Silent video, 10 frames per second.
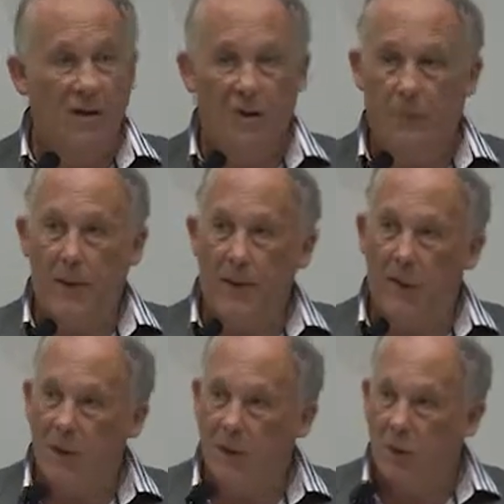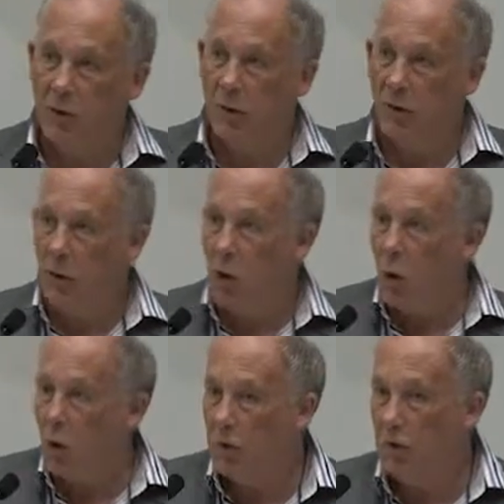is about unlocking the
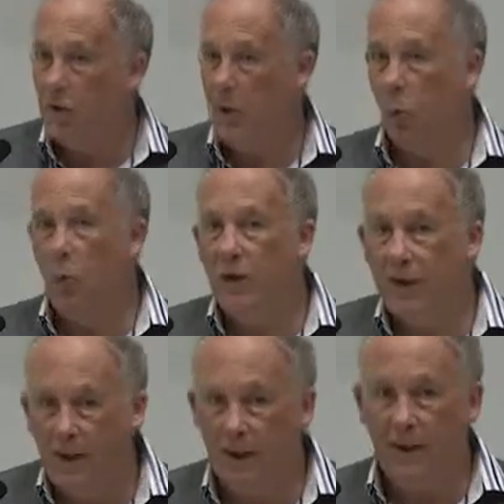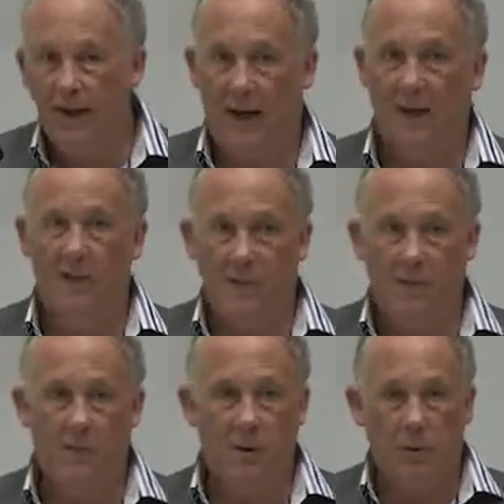content within
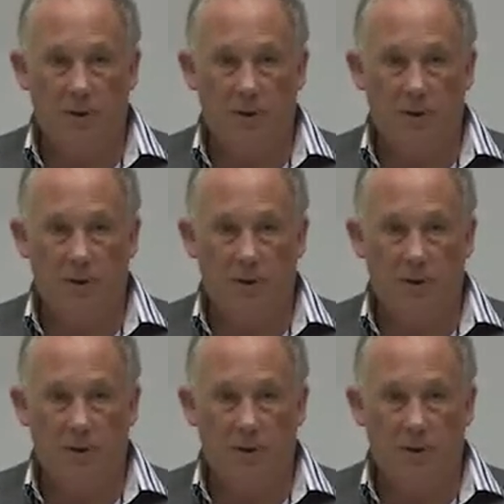academia